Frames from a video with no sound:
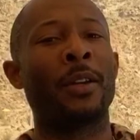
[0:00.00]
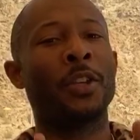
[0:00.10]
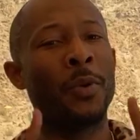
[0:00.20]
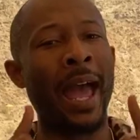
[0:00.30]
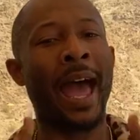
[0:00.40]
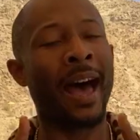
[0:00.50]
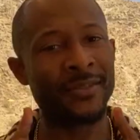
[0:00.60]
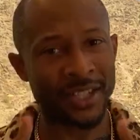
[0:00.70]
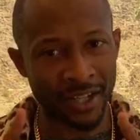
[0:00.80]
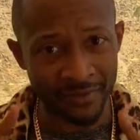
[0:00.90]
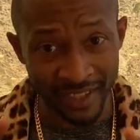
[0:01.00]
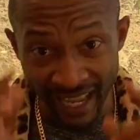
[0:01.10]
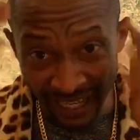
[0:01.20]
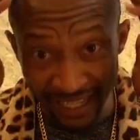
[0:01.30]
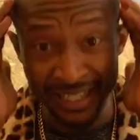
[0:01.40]
You have tough
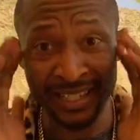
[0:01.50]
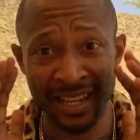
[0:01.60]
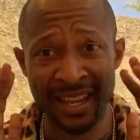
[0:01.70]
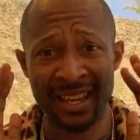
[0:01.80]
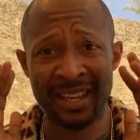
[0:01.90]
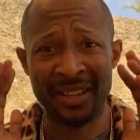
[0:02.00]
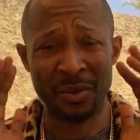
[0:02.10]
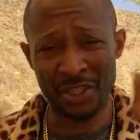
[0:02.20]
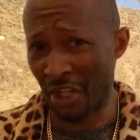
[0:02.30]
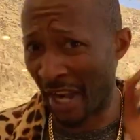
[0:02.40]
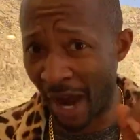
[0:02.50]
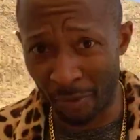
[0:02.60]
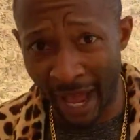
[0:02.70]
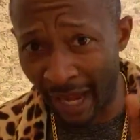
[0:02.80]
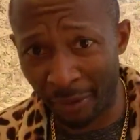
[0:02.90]
days that you're
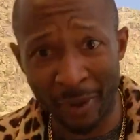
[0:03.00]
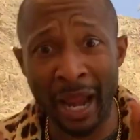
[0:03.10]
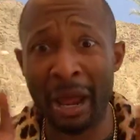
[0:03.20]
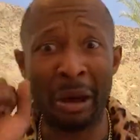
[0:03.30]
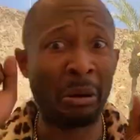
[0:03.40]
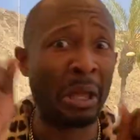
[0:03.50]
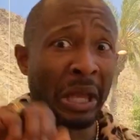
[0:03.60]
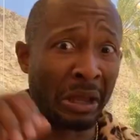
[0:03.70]
not riding around